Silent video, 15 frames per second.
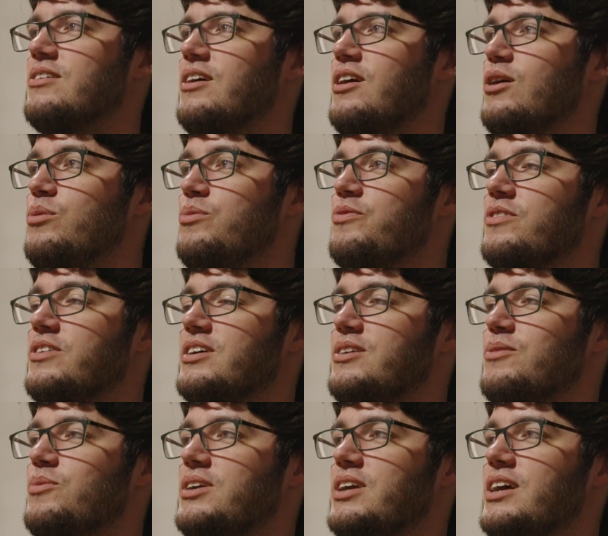hopefully
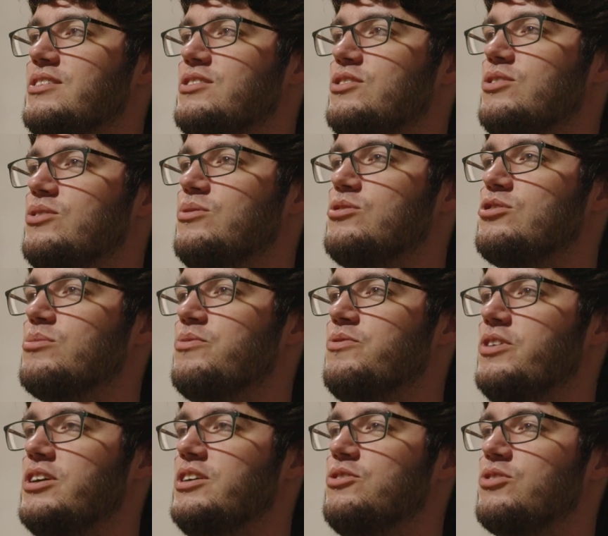we get to do some
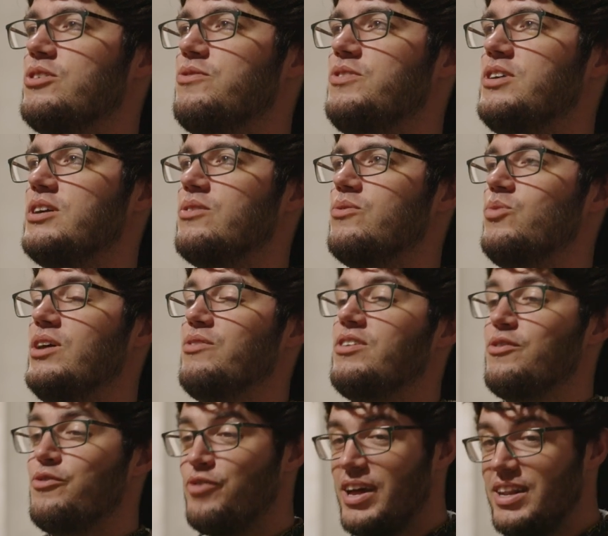fucking drifting. We have an
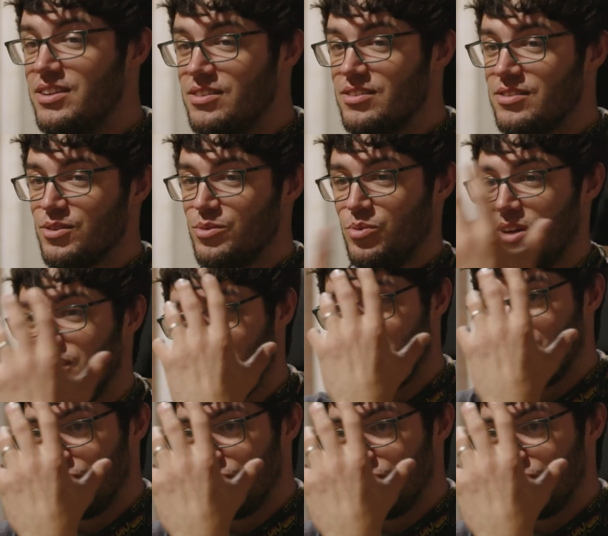event that we